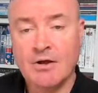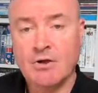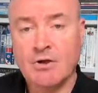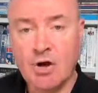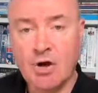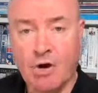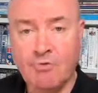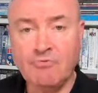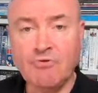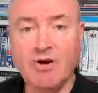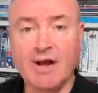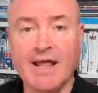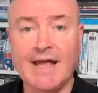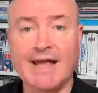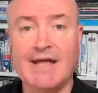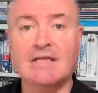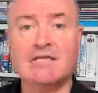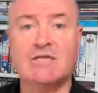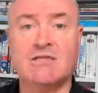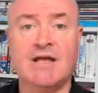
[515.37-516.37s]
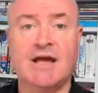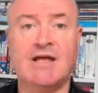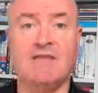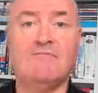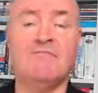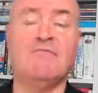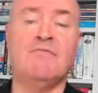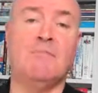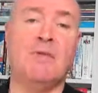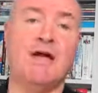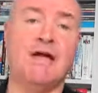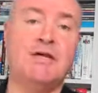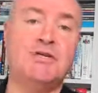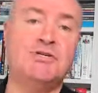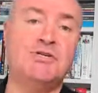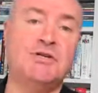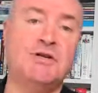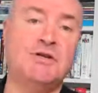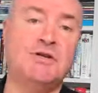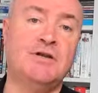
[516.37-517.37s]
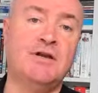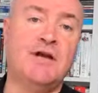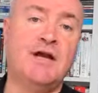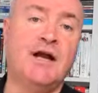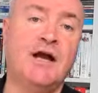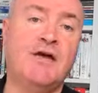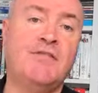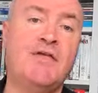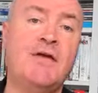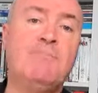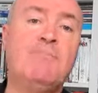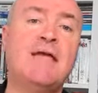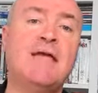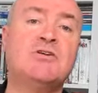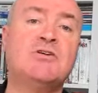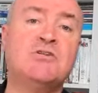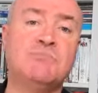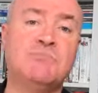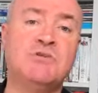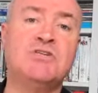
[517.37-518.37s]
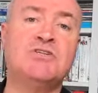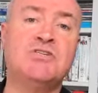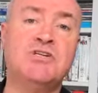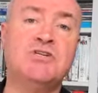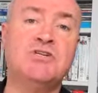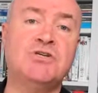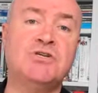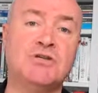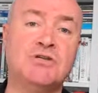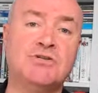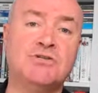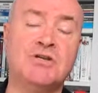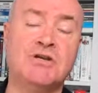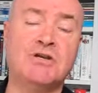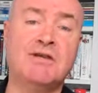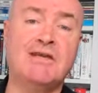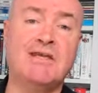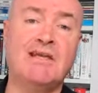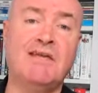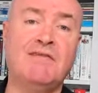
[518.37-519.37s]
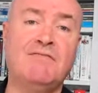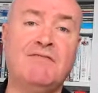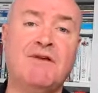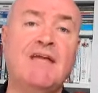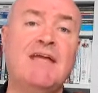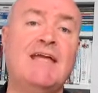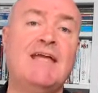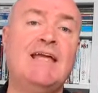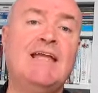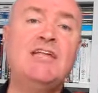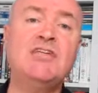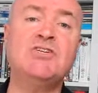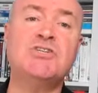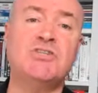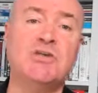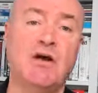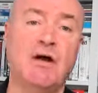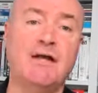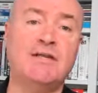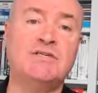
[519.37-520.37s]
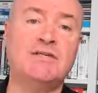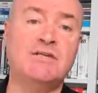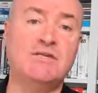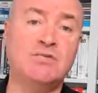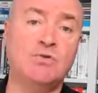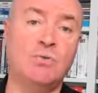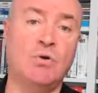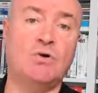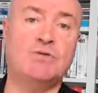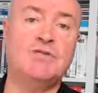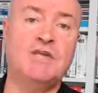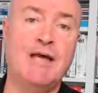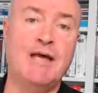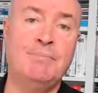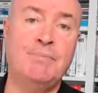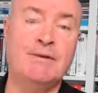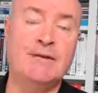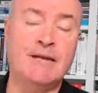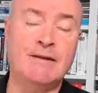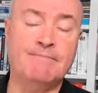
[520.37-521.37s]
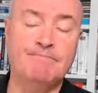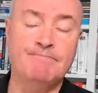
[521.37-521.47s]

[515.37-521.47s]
correlate that information, and then make some decisions and give insight into what's happening.